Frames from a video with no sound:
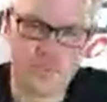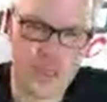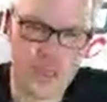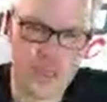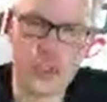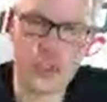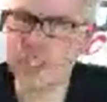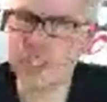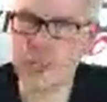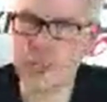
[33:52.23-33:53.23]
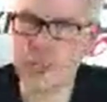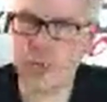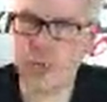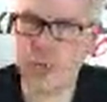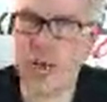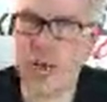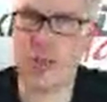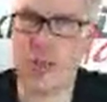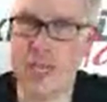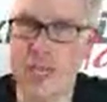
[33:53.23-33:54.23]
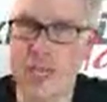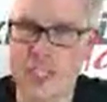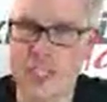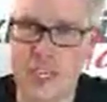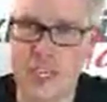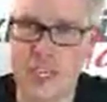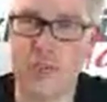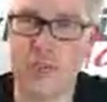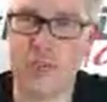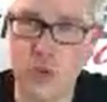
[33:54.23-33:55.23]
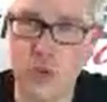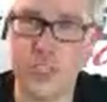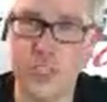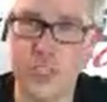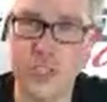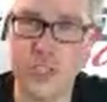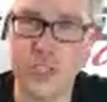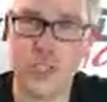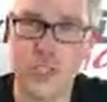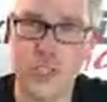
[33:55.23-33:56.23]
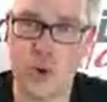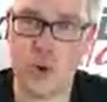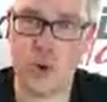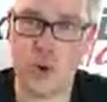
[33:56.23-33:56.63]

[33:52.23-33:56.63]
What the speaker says: Traxxas big bore shock with a mini T from Losi spring.